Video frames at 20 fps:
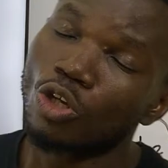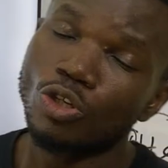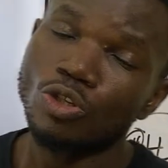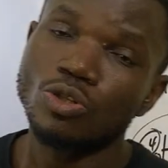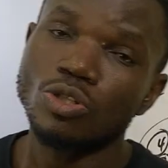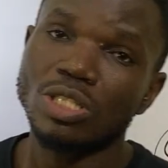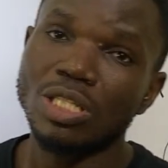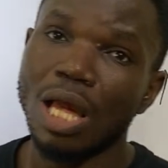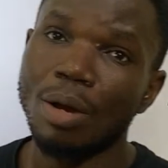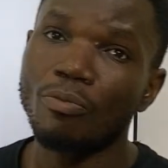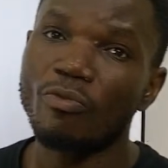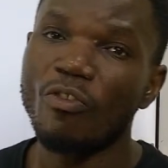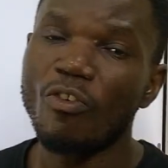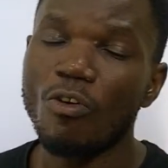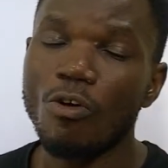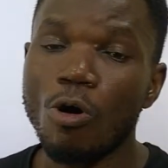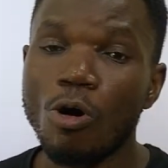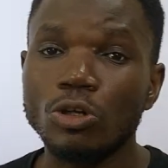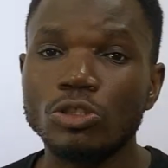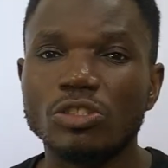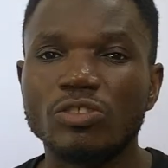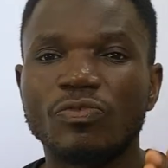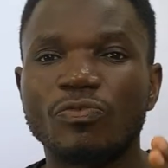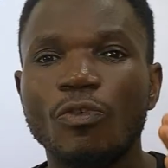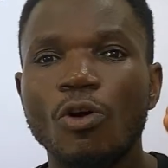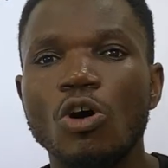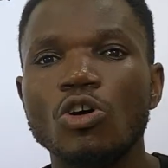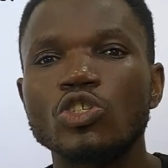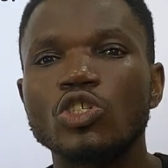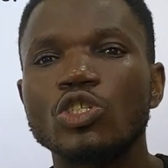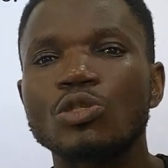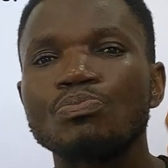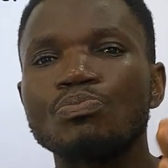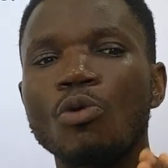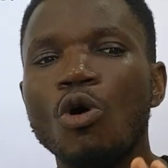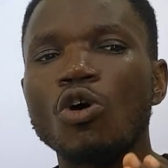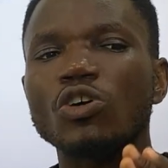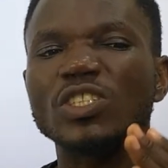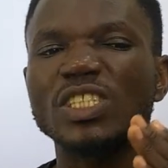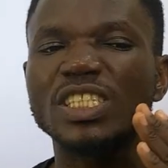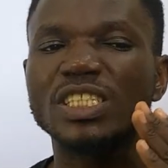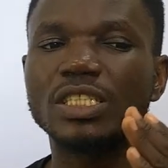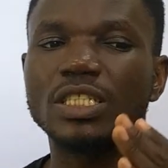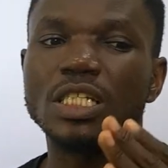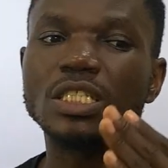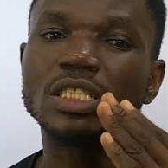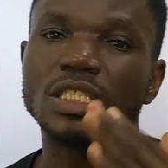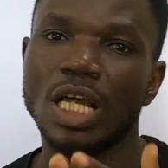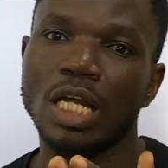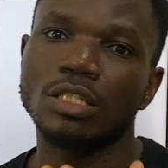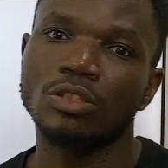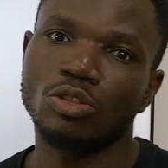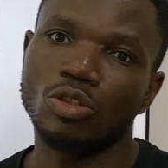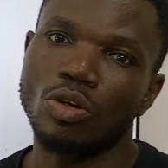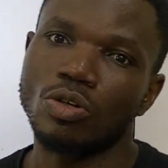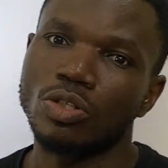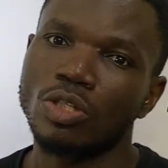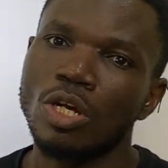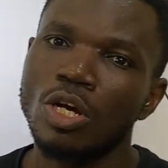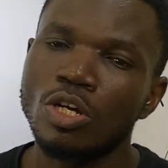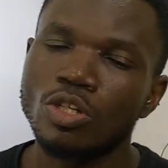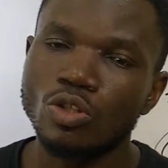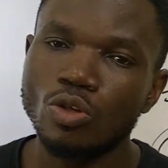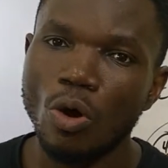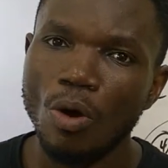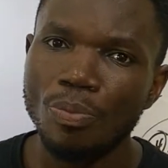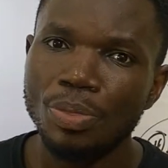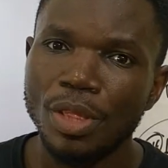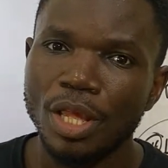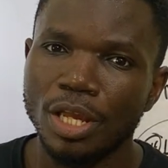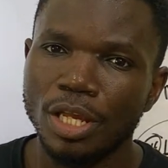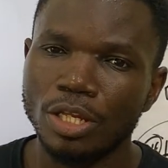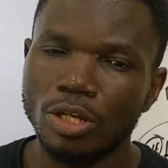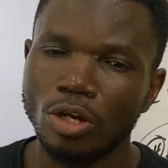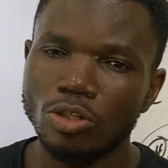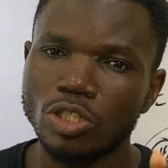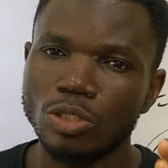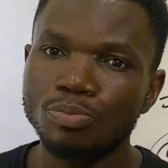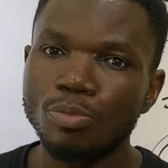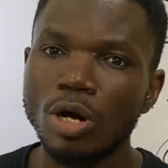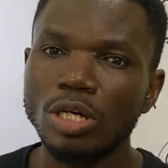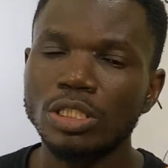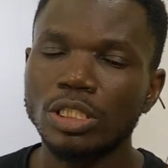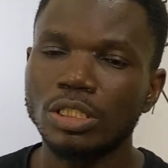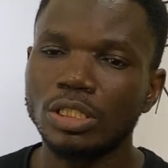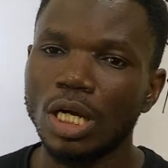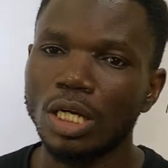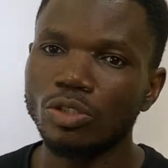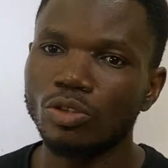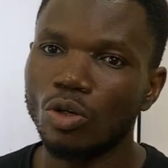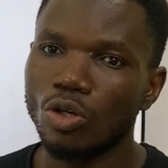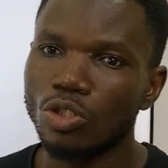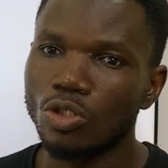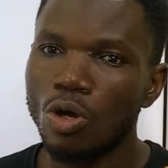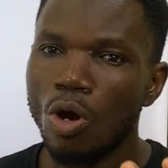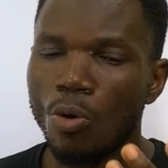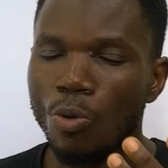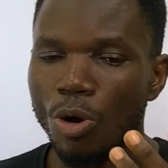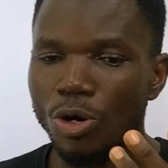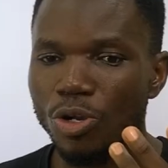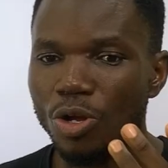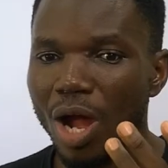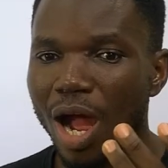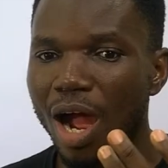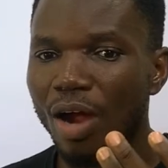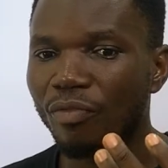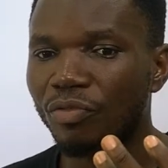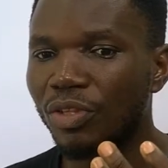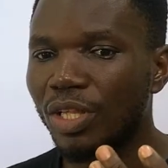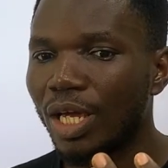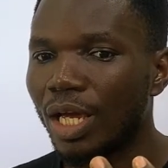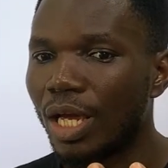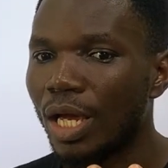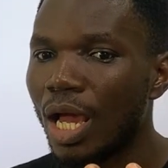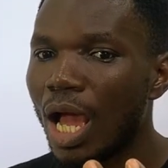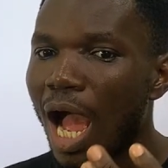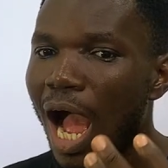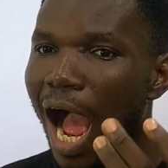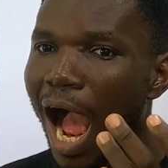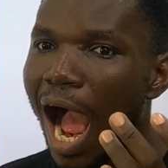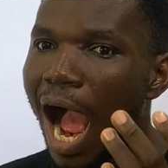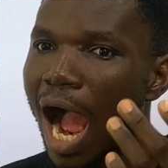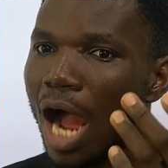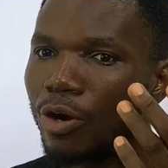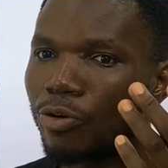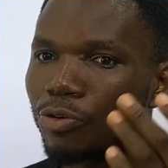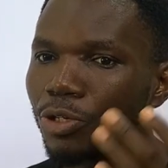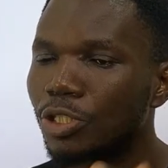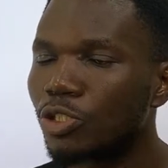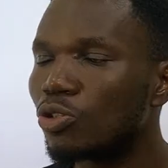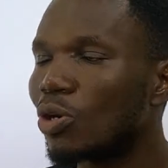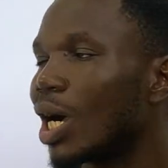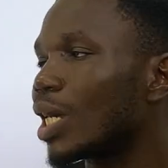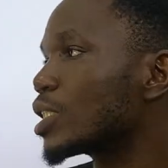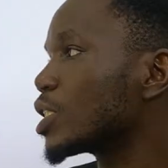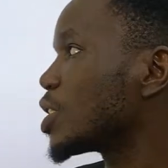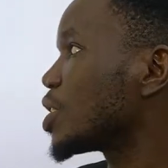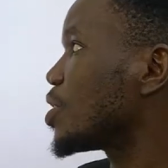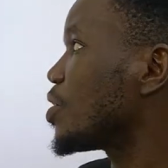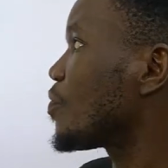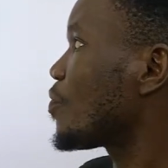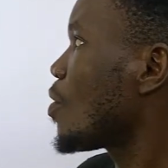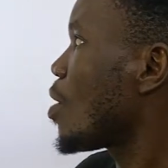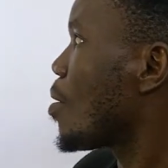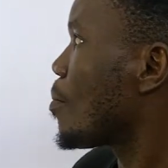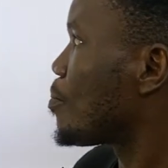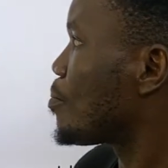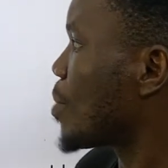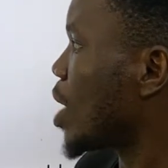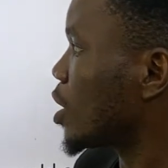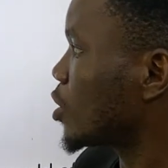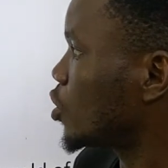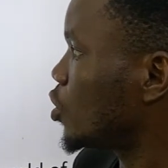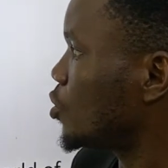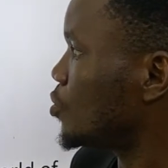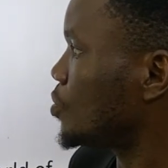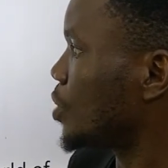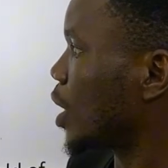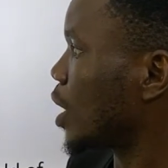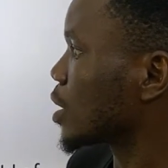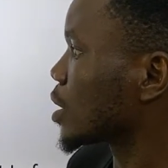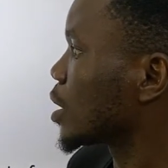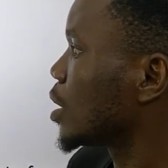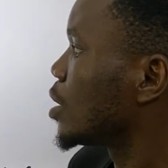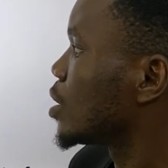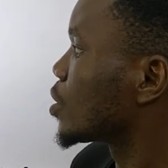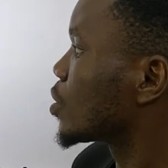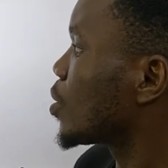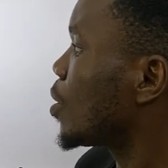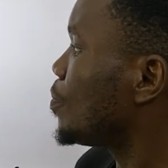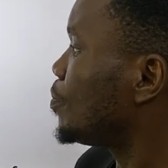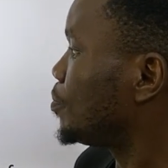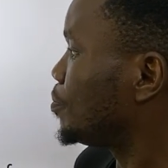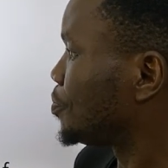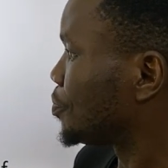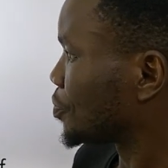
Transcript: use them for smoke detectors. So in your smoke detectors, what you have there are radioactive materials. So